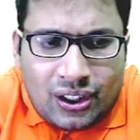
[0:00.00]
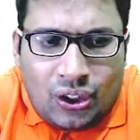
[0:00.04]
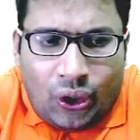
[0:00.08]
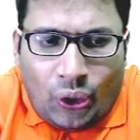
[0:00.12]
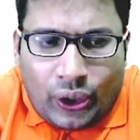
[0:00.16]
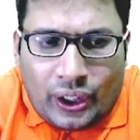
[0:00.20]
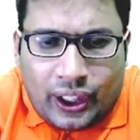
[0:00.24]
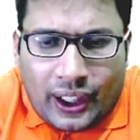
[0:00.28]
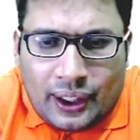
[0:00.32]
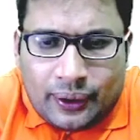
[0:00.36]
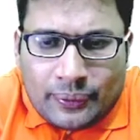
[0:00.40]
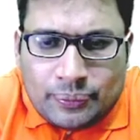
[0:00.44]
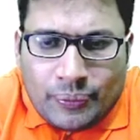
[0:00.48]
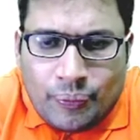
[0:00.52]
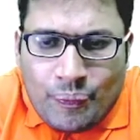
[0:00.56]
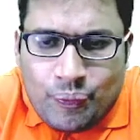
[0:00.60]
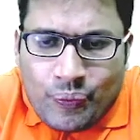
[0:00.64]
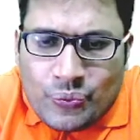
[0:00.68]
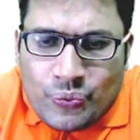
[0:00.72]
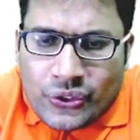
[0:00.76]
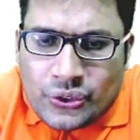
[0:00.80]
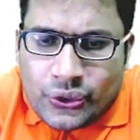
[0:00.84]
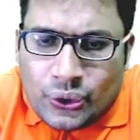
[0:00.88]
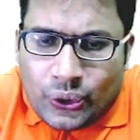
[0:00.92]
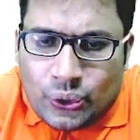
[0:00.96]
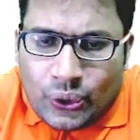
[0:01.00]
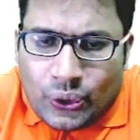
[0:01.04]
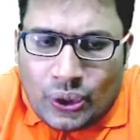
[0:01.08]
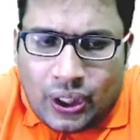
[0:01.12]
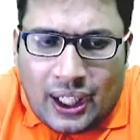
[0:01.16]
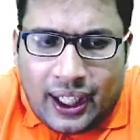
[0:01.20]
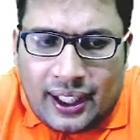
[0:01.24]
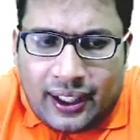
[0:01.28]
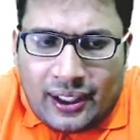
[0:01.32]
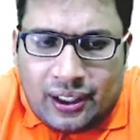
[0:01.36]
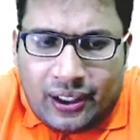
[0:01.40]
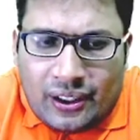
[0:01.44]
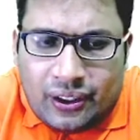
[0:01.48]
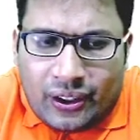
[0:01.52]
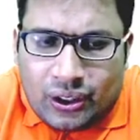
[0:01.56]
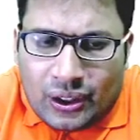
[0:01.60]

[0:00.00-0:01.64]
Okay. So and